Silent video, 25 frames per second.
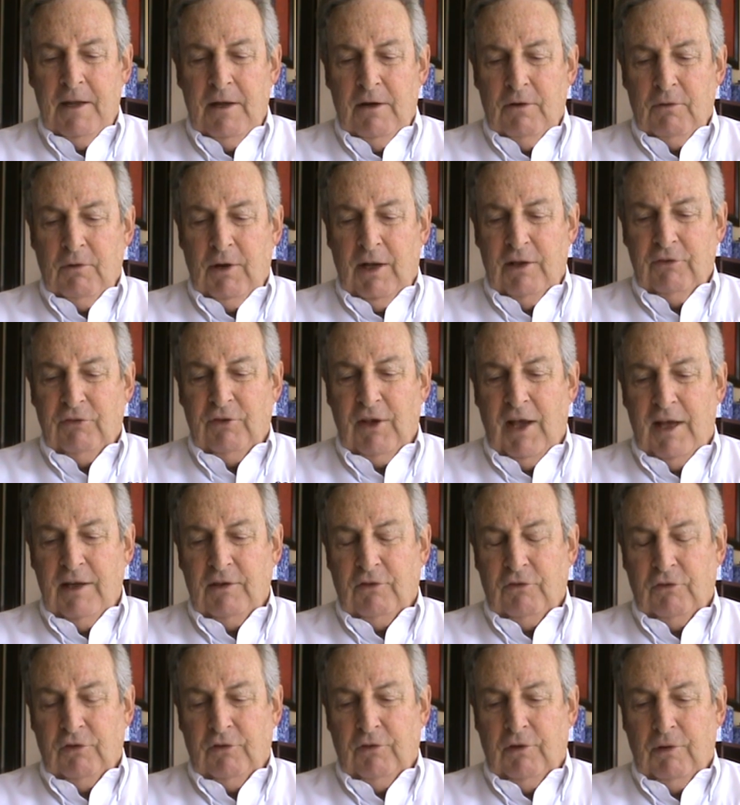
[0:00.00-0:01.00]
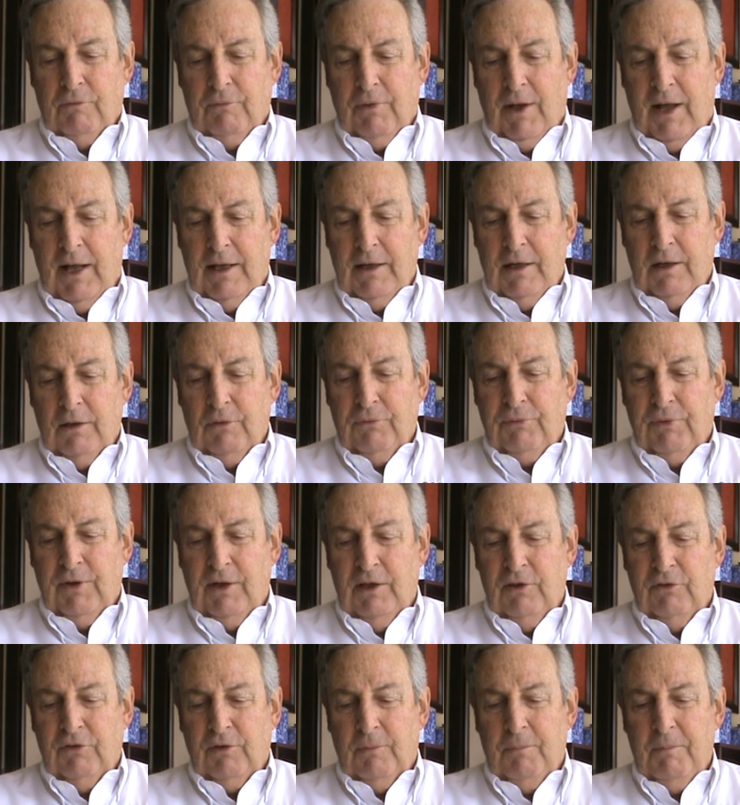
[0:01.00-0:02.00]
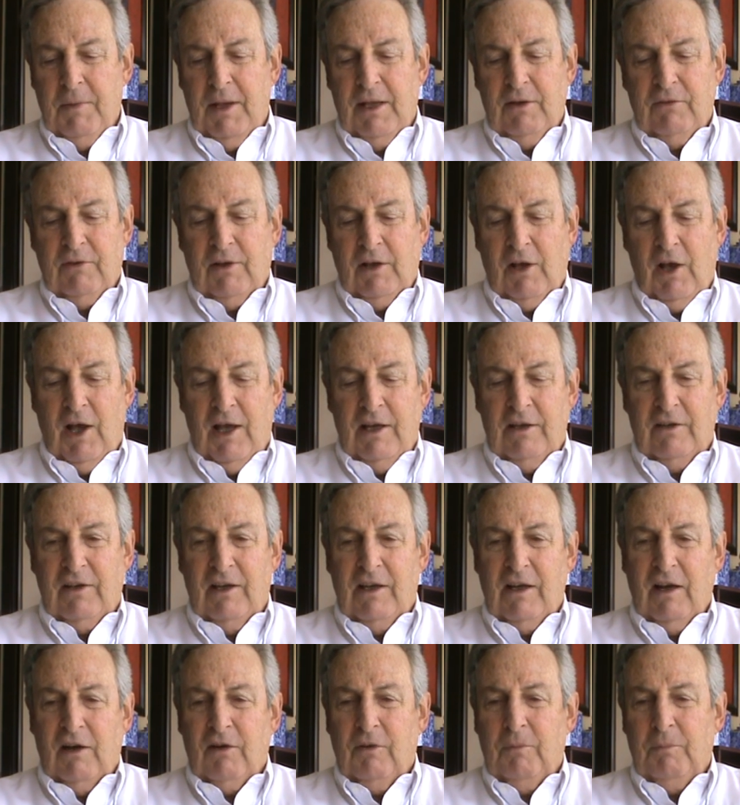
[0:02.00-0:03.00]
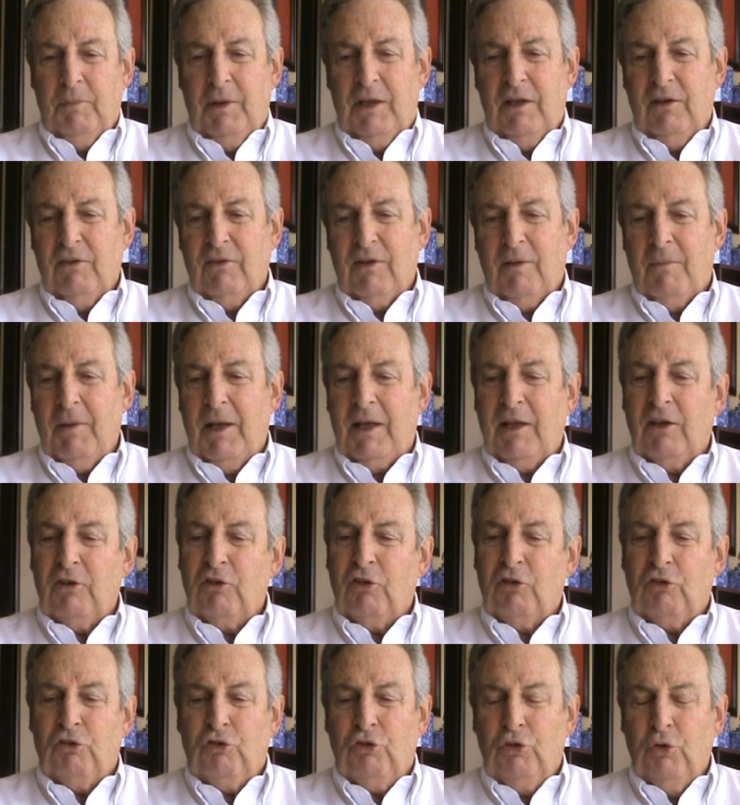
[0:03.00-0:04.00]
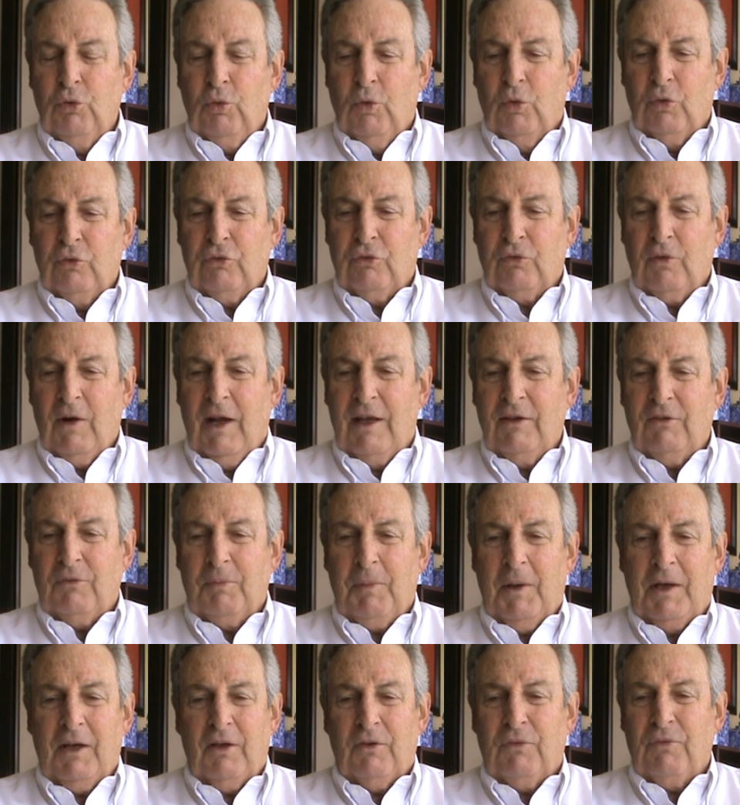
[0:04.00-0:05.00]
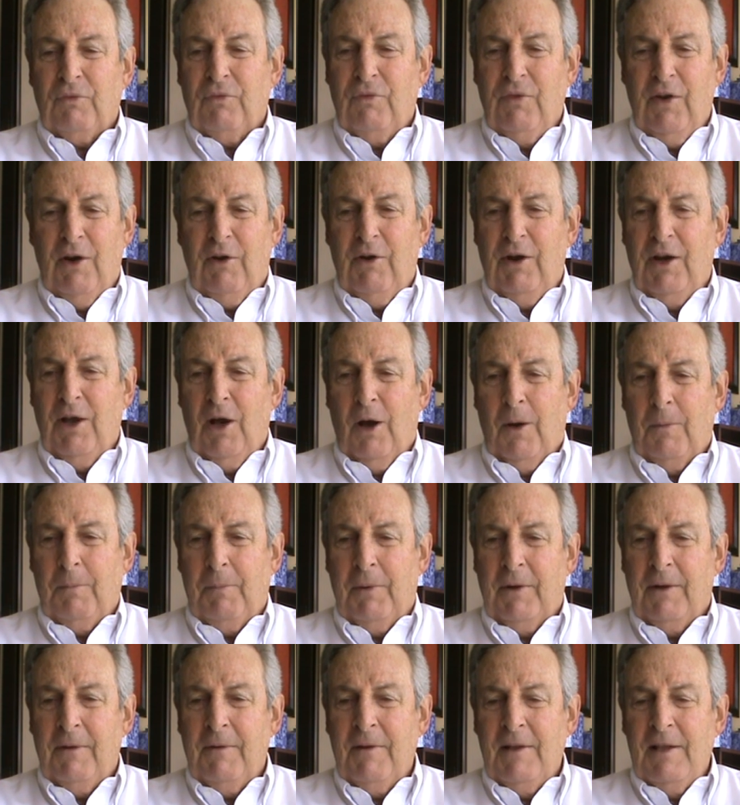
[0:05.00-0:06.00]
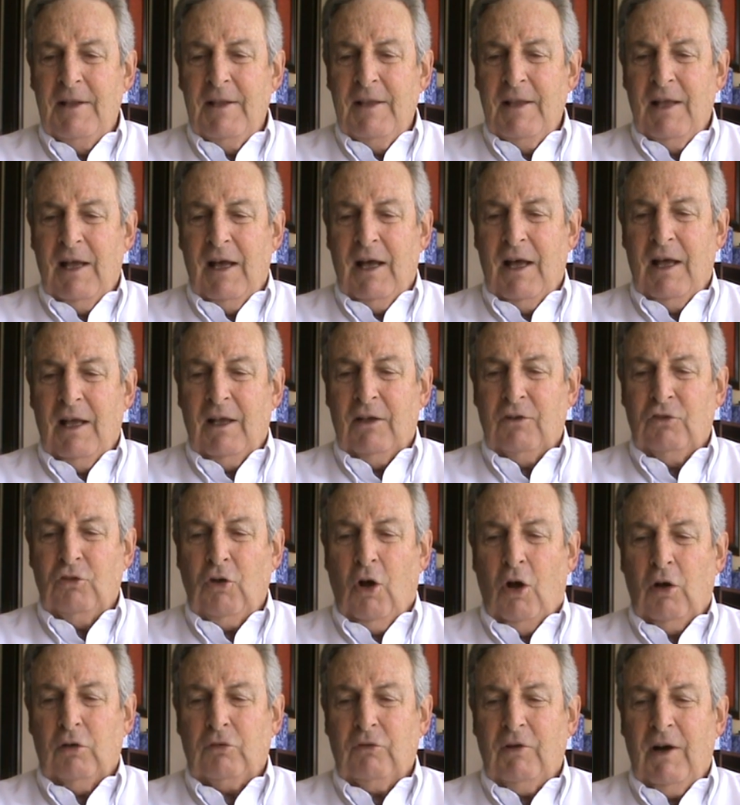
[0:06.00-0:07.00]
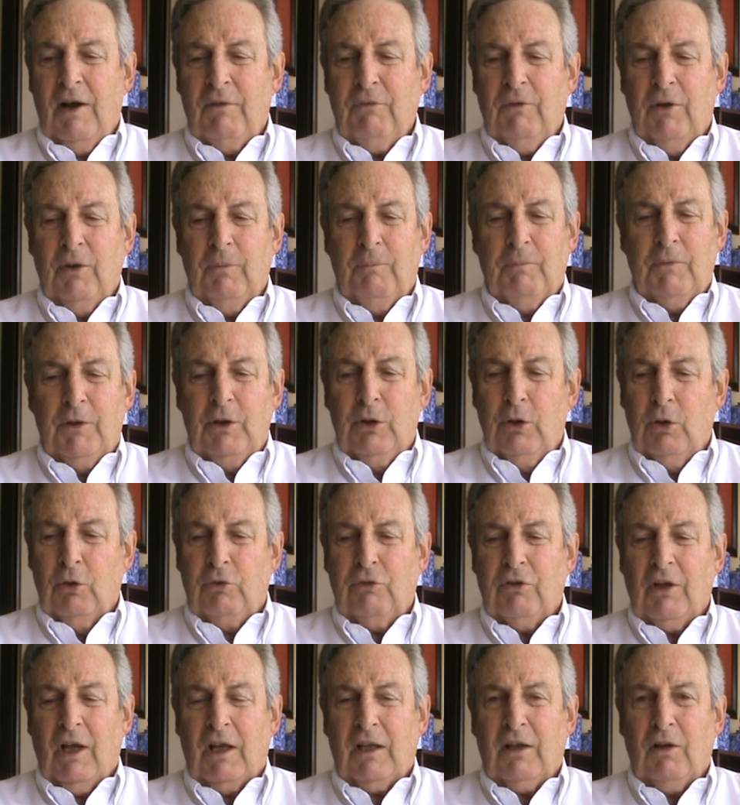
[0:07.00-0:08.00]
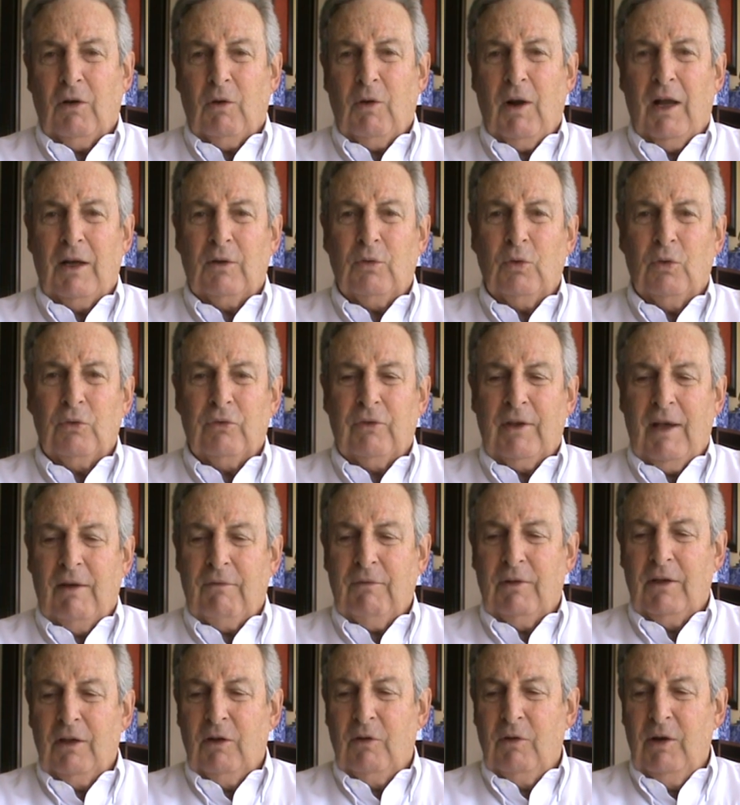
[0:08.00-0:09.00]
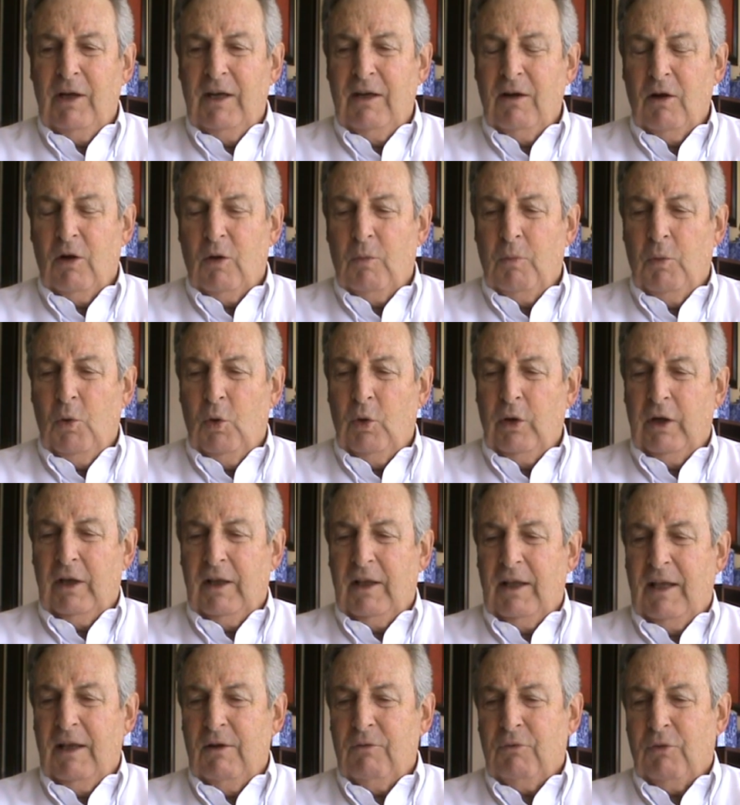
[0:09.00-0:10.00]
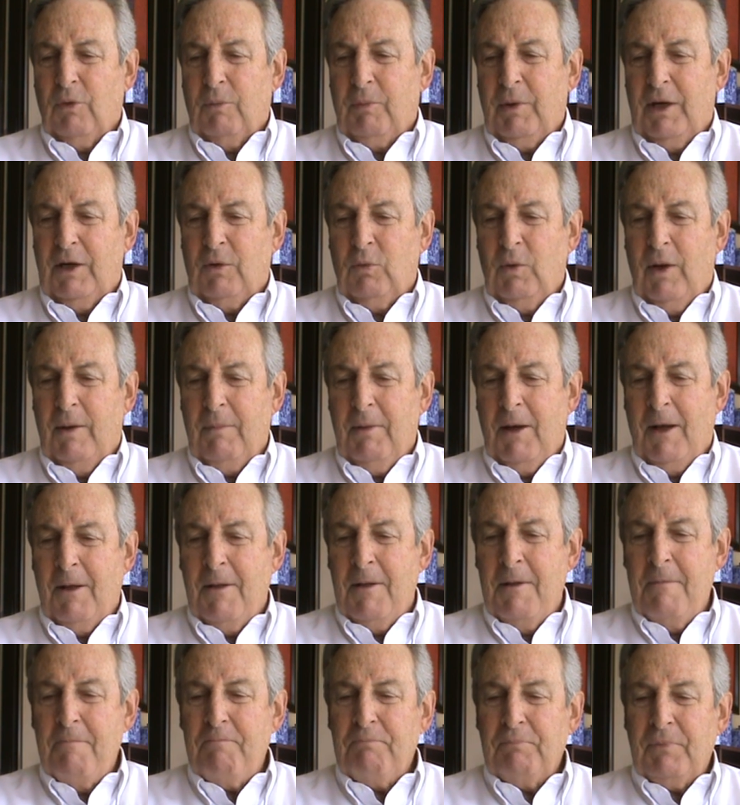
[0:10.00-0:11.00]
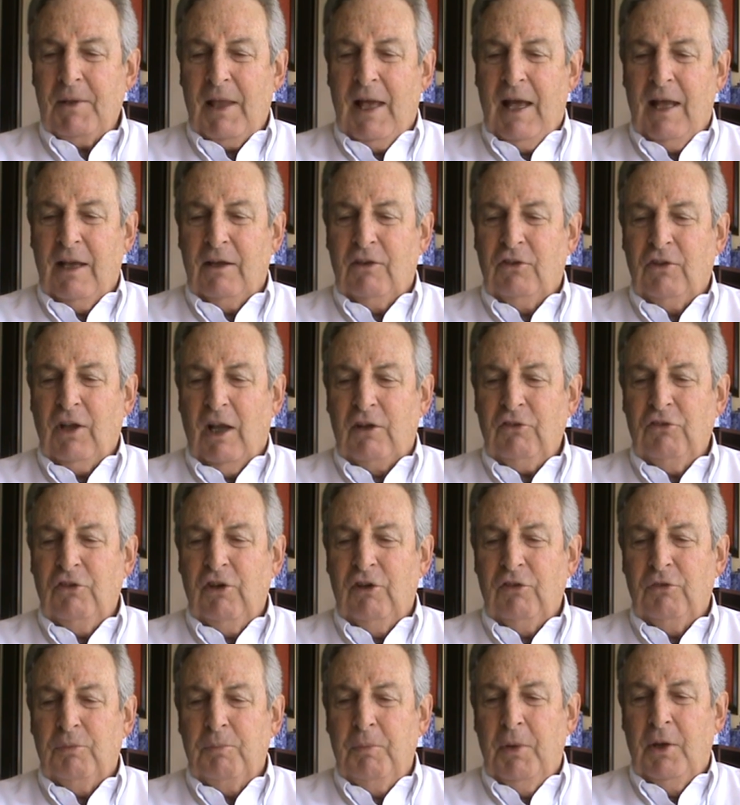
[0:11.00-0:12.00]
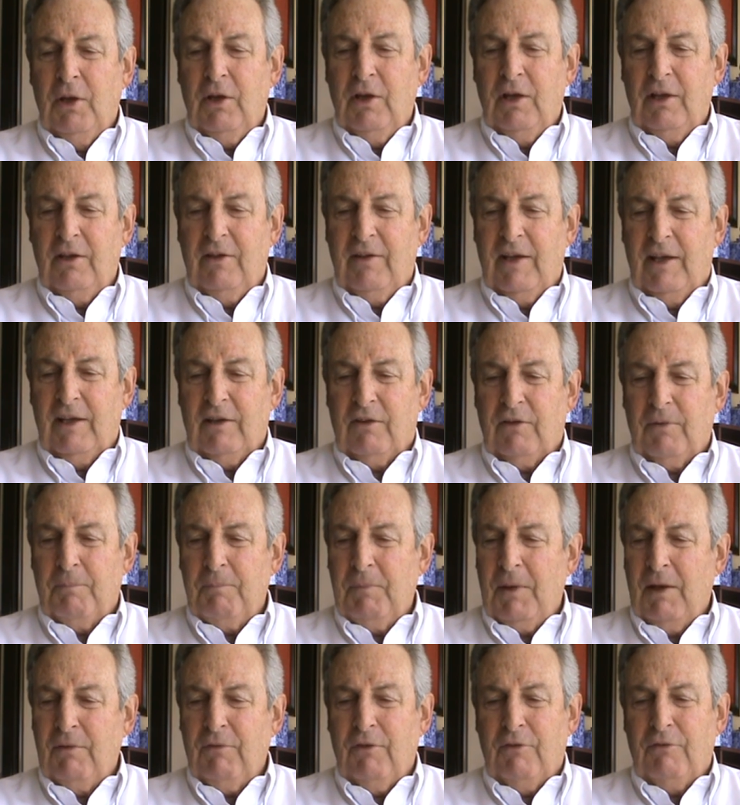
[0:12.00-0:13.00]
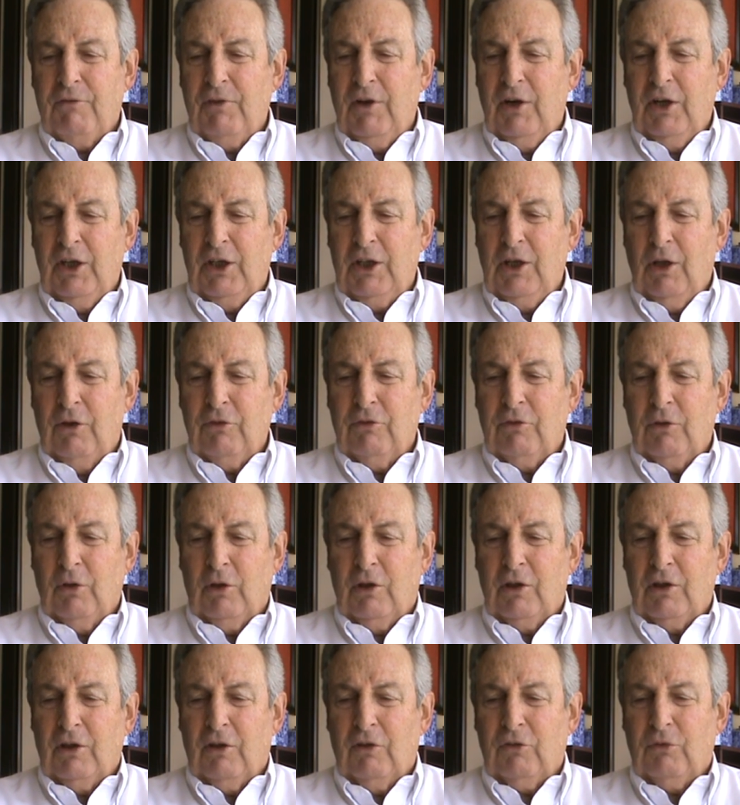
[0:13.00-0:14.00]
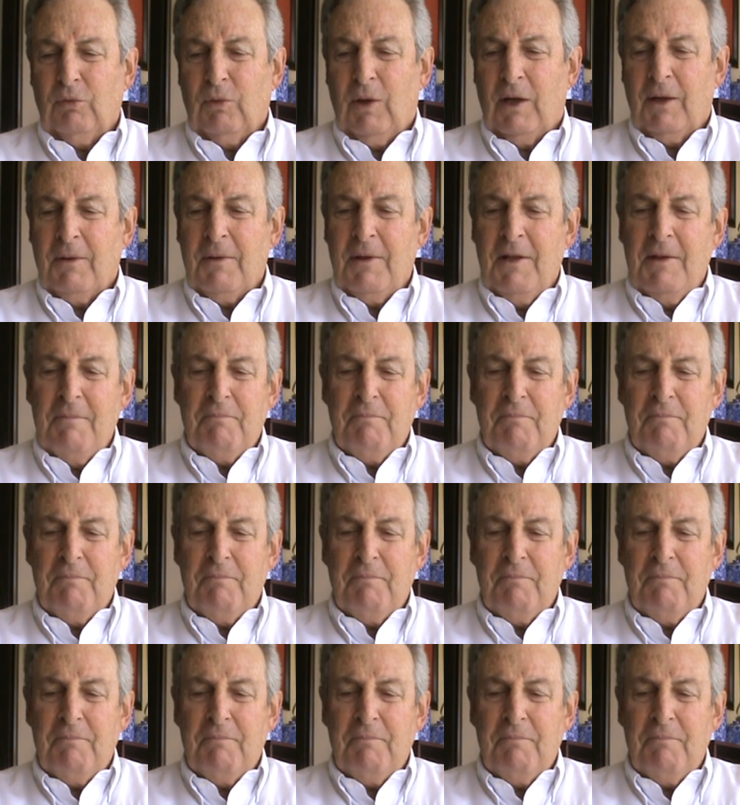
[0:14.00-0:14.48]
Race 8, divided fillies and mares. They got 1,800 meters. I make it a 2-horse race, but it's very open. Dark Travel looks like the right horse. Gavin Larena aboard it again for Brett Weber. And Duchess Bernadette. Have a very close look at this one.